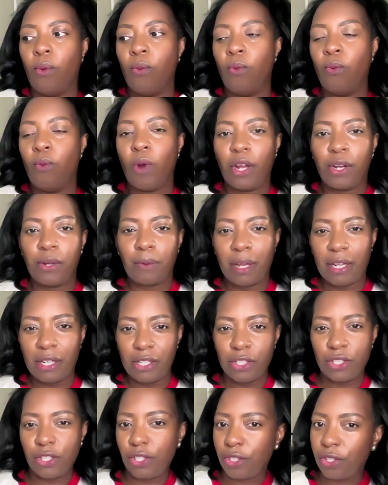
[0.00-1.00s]
what do I
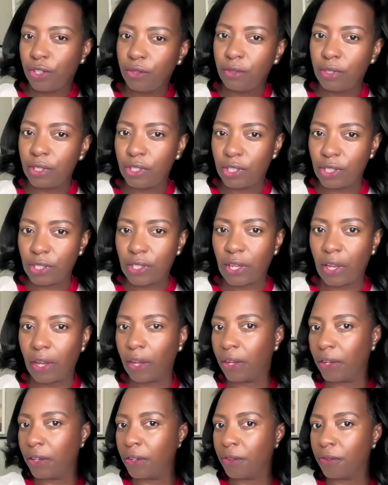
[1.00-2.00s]
need to do to just
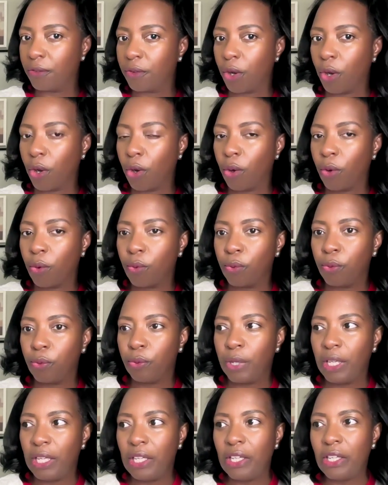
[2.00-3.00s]
kind of
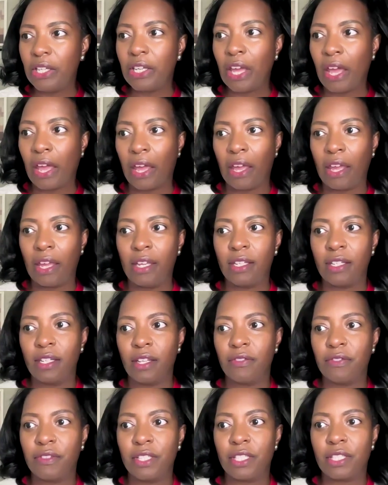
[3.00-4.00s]

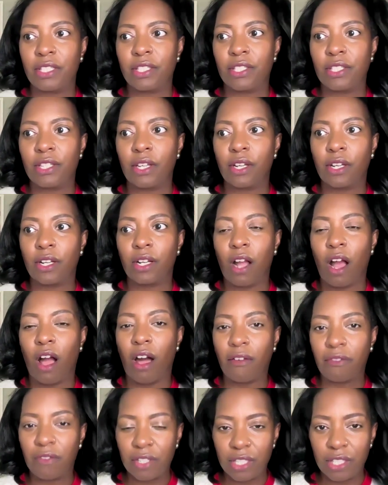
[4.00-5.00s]
regain this
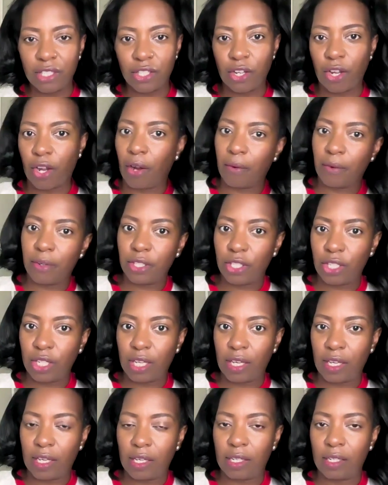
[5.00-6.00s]
confidence and courage
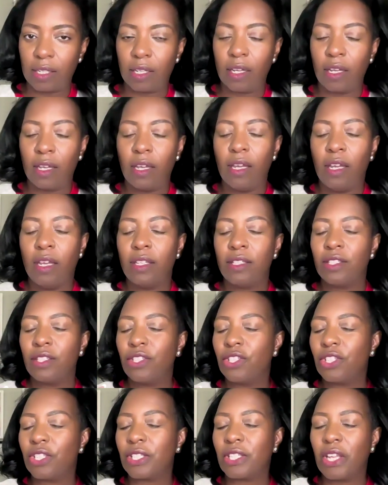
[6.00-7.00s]
again
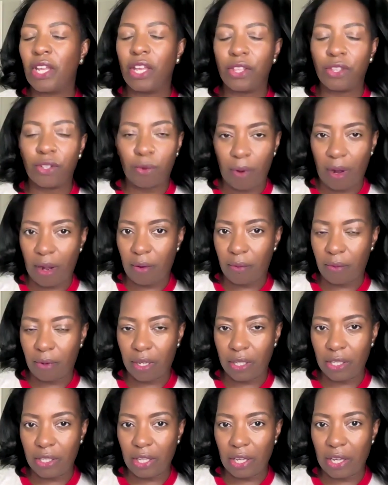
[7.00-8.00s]
to just hit the ground
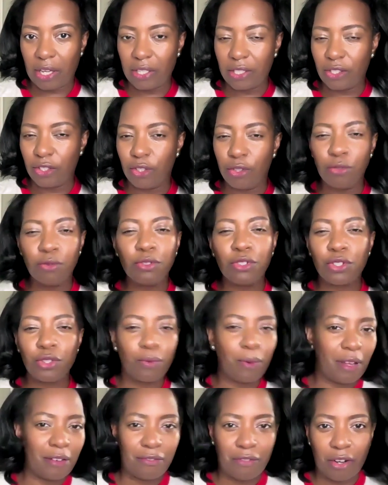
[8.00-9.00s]
running like I used
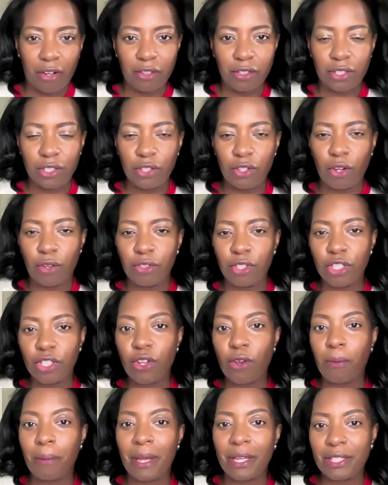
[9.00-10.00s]
to at first? You know,
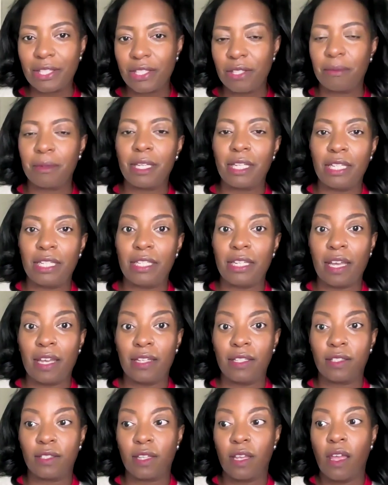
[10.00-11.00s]
just go back to the beginning
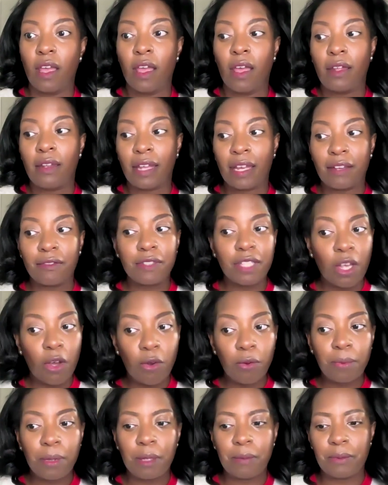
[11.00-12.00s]
days. Like, I've
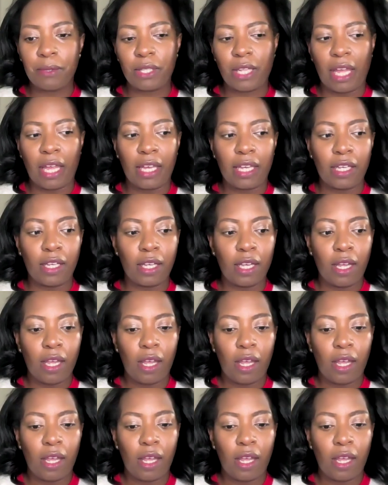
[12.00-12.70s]
told people, like,